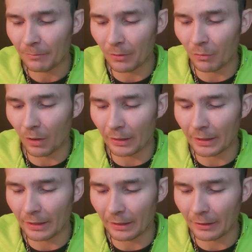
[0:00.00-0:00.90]
But why
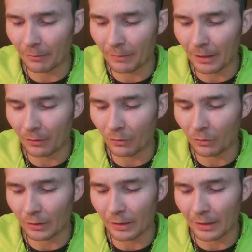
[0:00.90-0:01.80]
can't I come now,
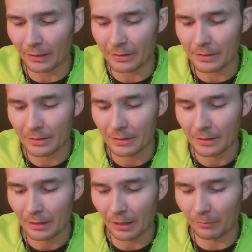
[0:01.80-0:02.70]
Lord? He asked.
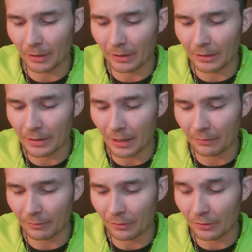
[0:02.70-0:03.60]
I'm ready to die
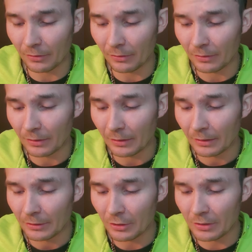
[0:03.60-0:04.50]
for you.
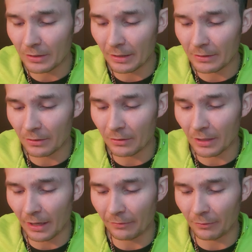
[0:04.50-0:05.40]
Jesus answered,
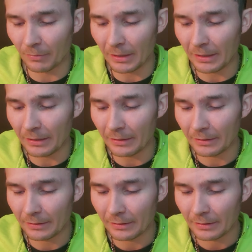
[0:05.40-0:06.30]
Die for me?
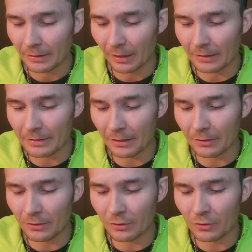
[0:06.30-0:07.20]
I tell
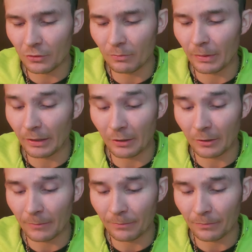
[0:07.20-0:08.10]
you the truth,
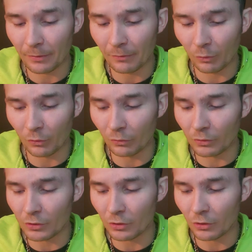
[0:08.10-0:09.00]
Peter. Before the
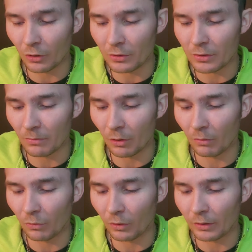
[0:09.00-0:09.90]
rooster crows tomorrow
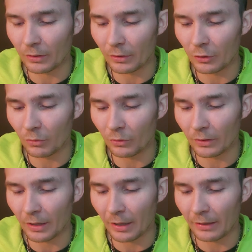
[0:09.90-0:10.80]
morning, you will
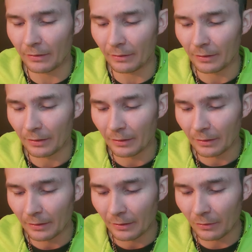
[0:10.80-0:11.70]
deny
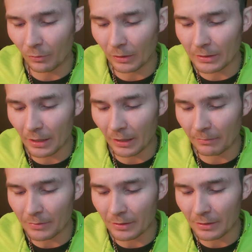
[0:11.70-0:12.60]
three
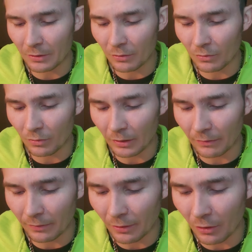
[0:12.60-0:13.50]
times that you
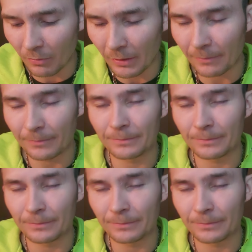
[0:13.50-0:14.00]
even know me.